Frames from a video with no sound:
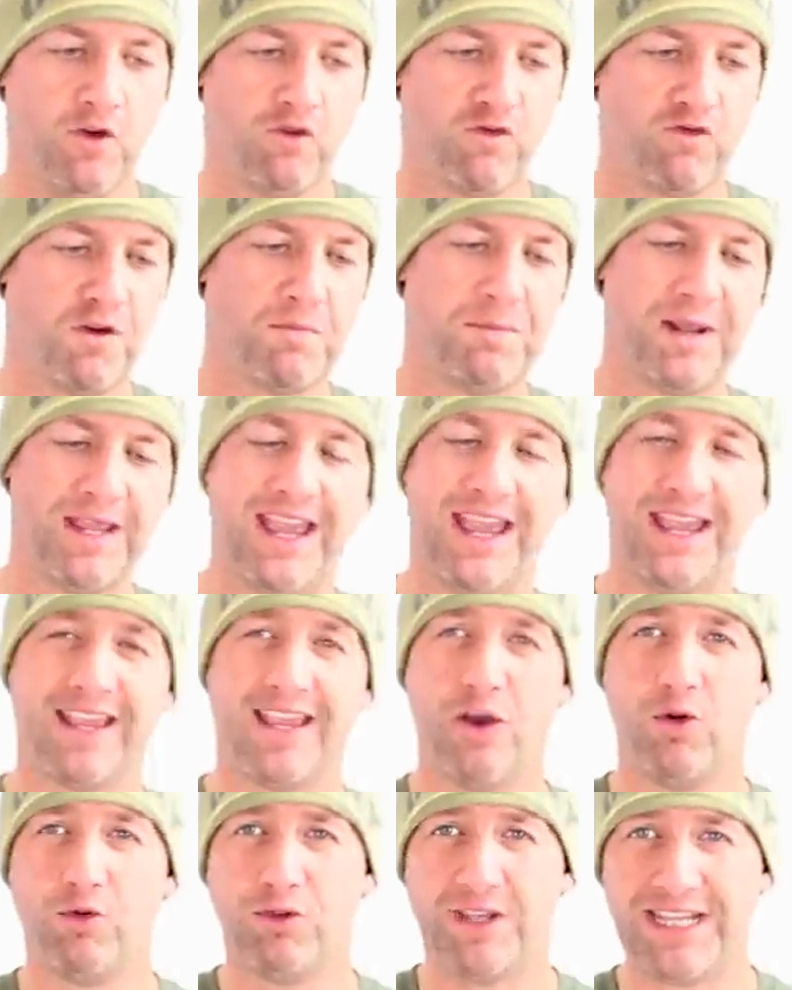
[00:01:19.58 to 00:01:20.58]
from the
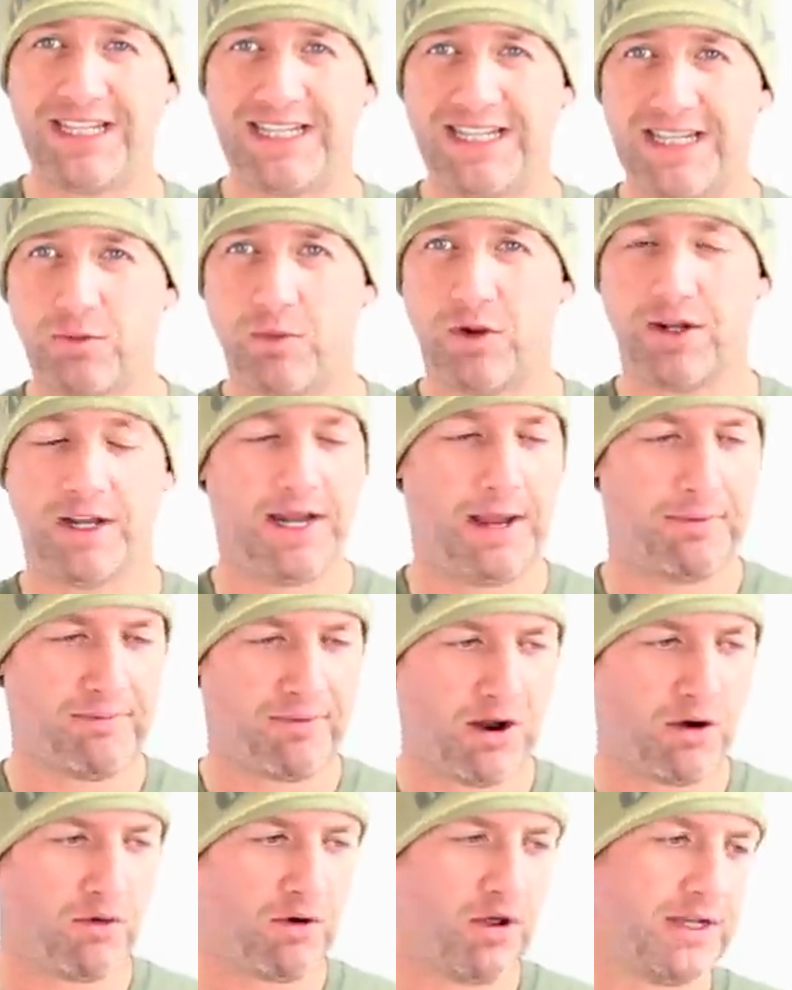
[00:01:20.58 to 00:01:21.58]
get-go, this is one of their
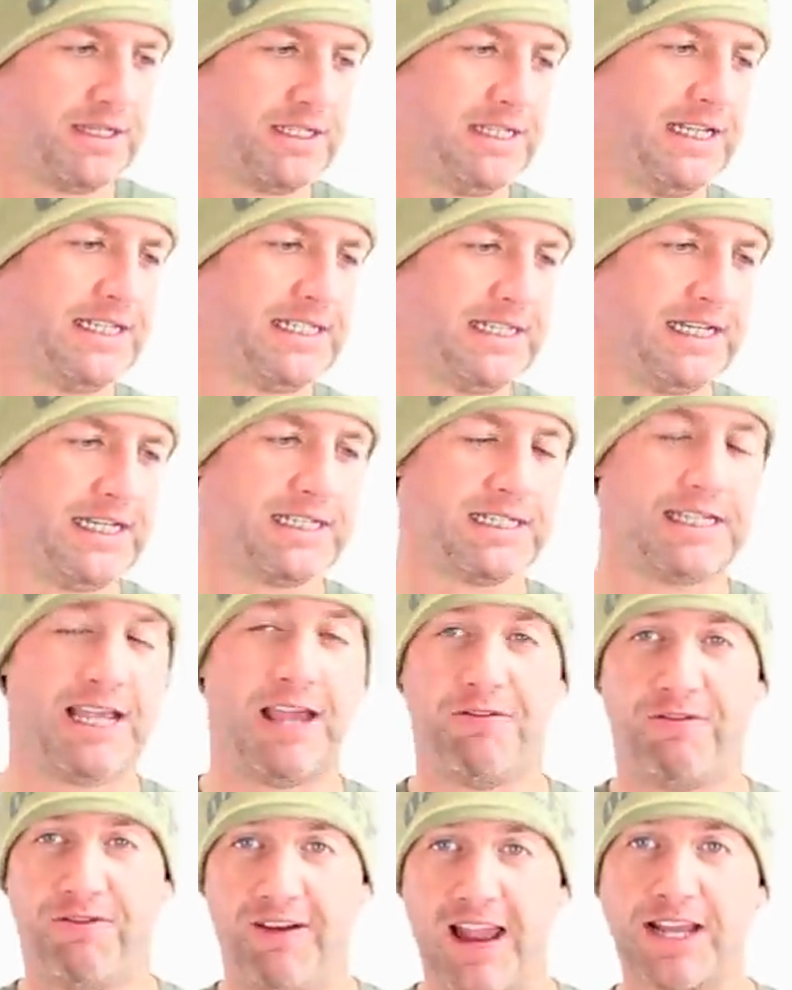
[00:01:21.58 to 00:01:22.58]
pro lines. This is
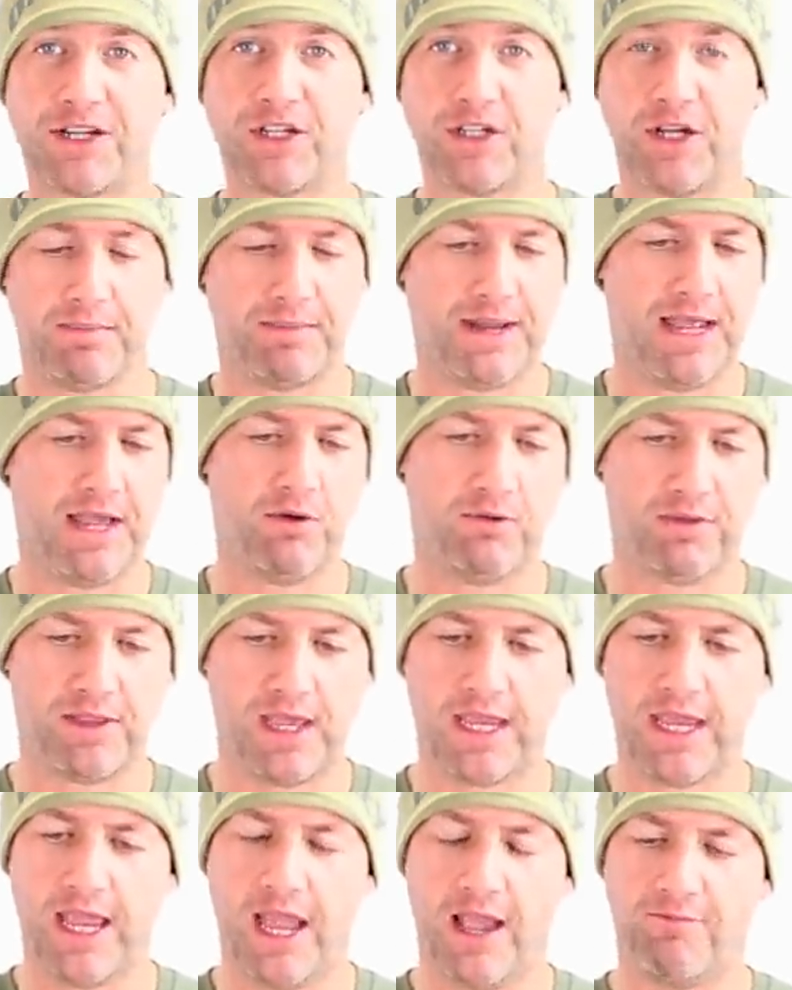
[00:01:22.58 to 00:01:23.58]
their flagship now.
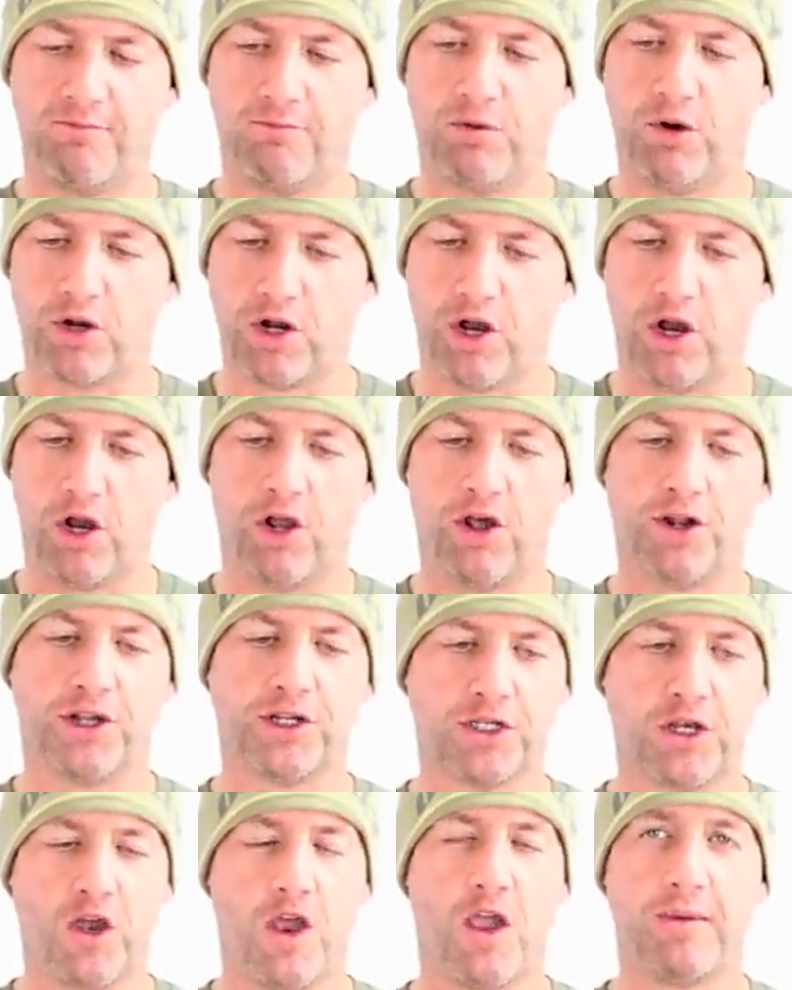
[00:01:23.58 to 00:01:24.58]
They have put a lot
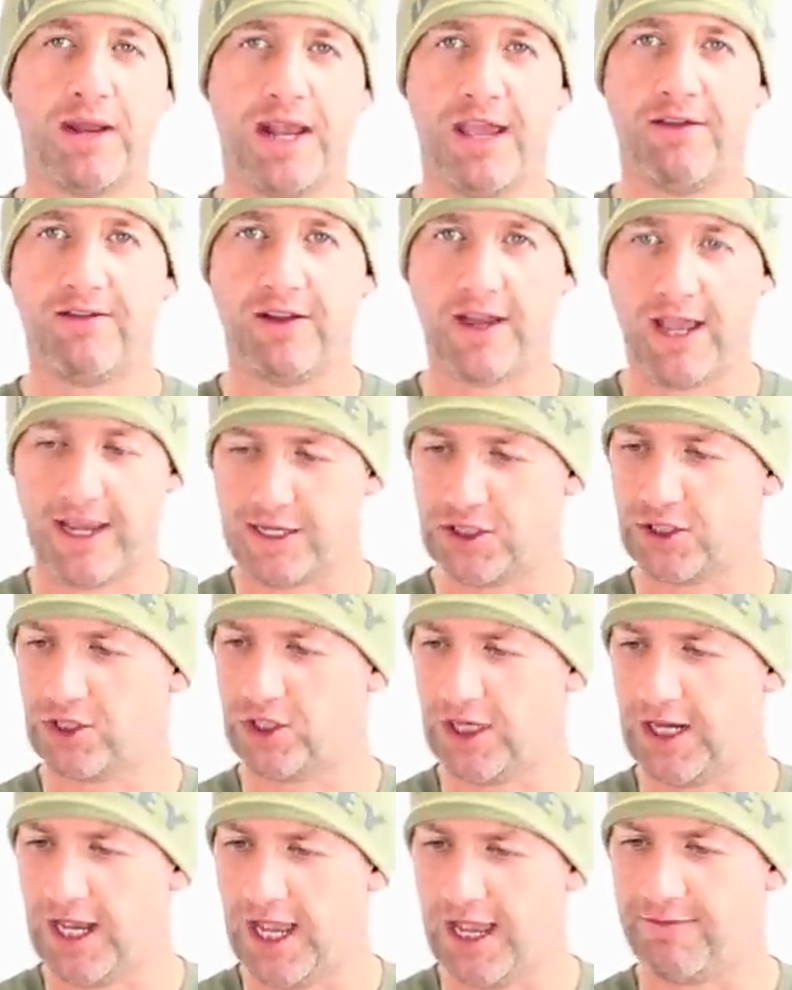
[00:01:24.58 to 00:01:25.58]
of time and effort,
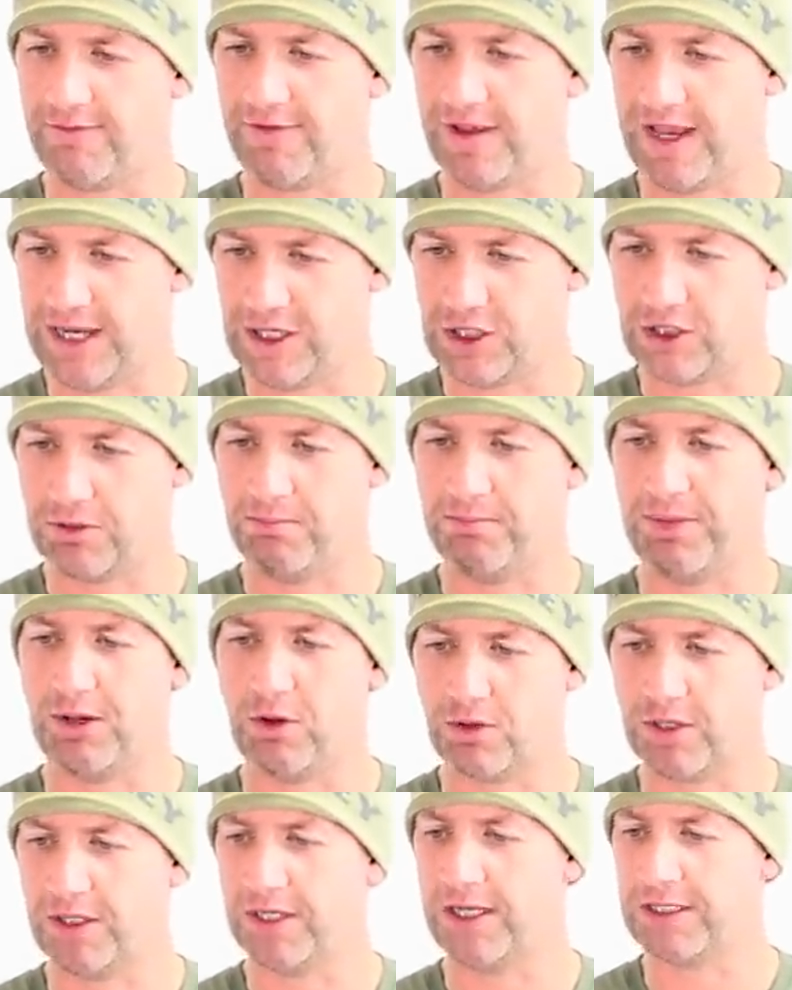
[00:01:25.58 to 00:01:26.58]
ASG have, into
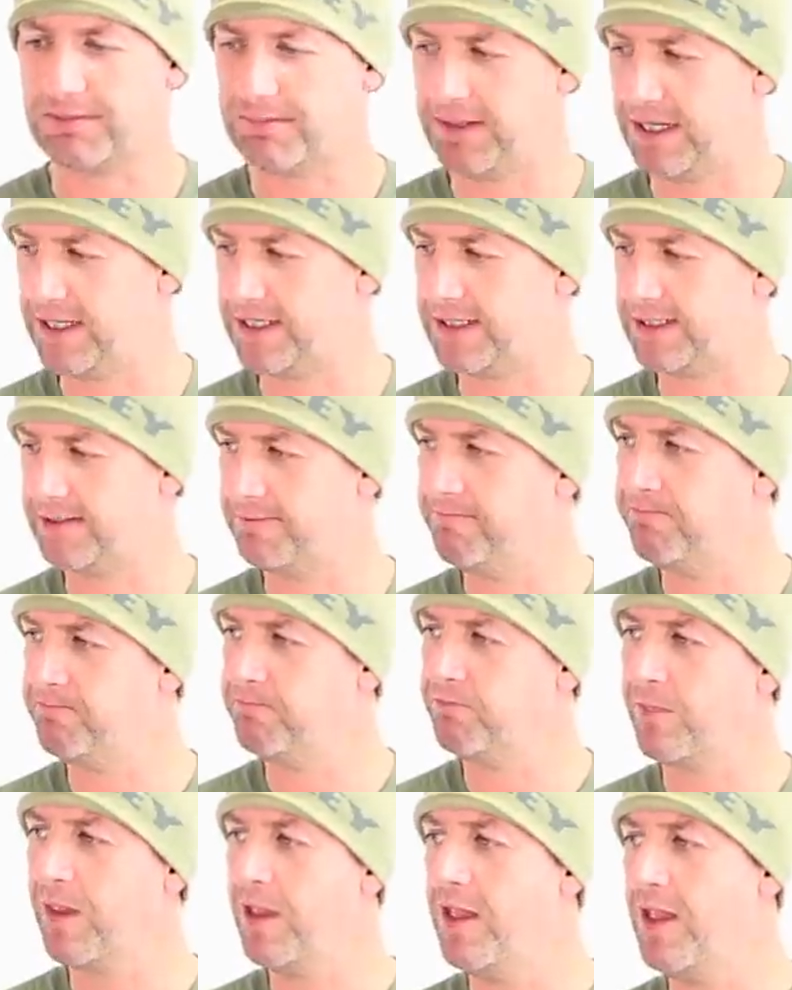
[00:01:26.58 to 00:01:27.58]
building this piece.
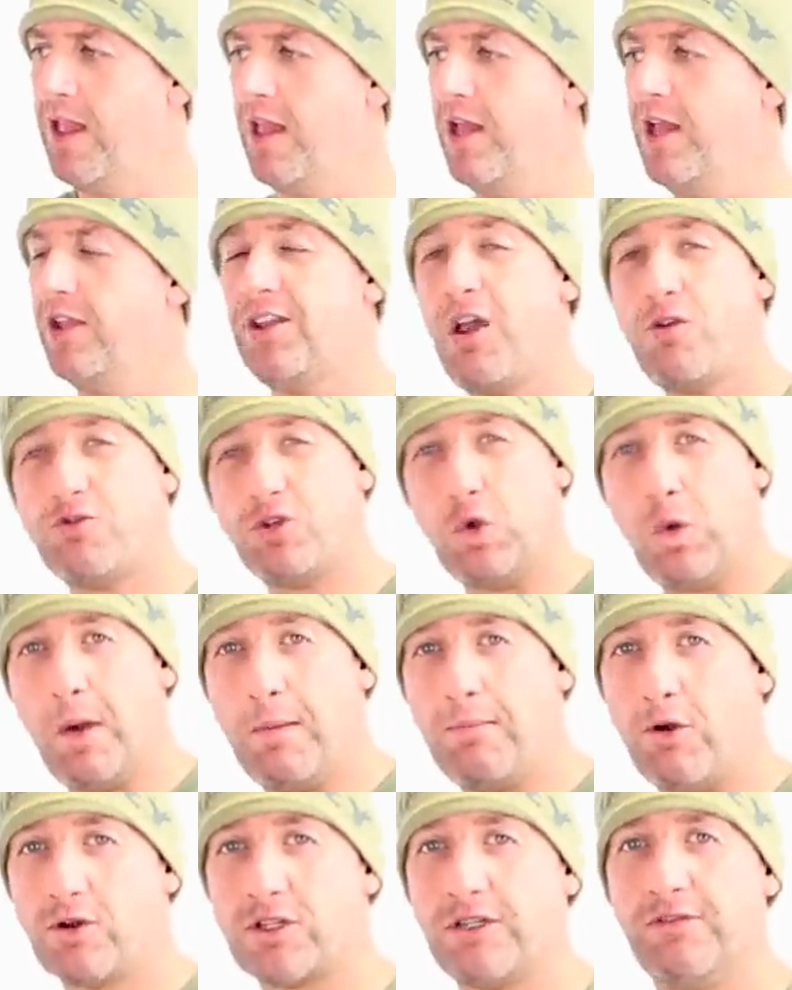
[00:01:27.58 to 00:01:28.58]
Don't do
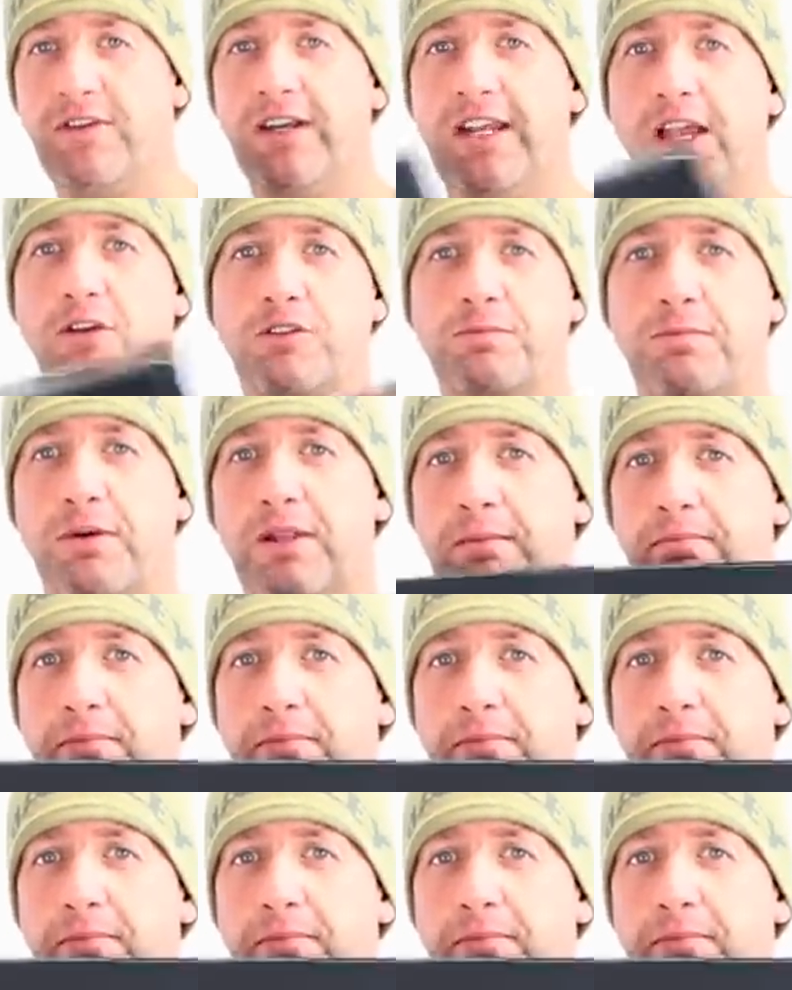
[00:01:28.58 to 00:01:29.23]
unboxing videos, but